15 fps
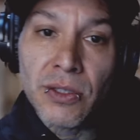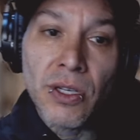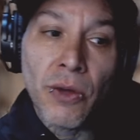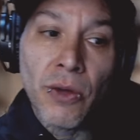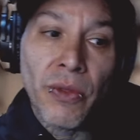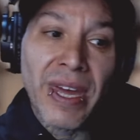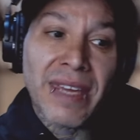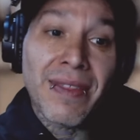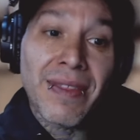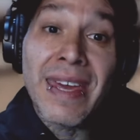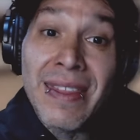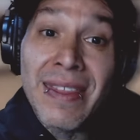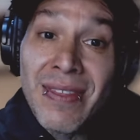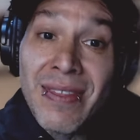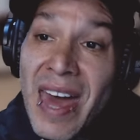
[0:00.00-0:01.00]
So, like,
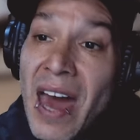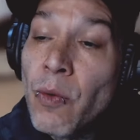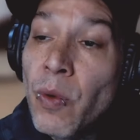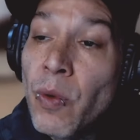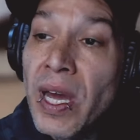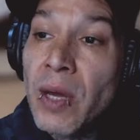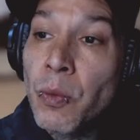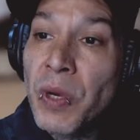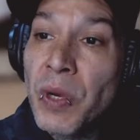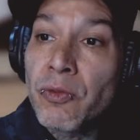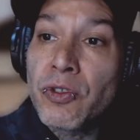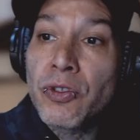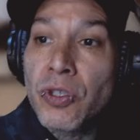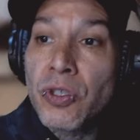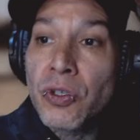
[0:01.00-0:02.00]
in that way, we
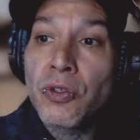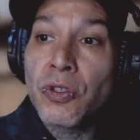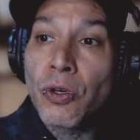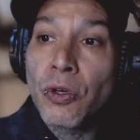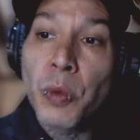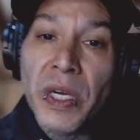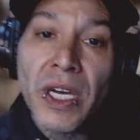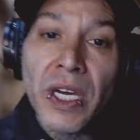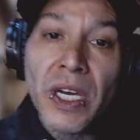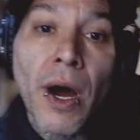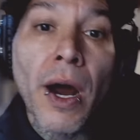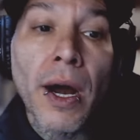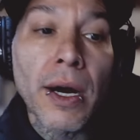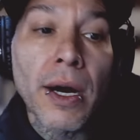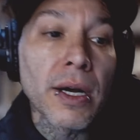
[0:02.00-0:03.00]
don't choose who we
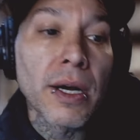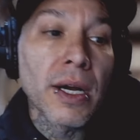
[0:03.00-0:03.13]
are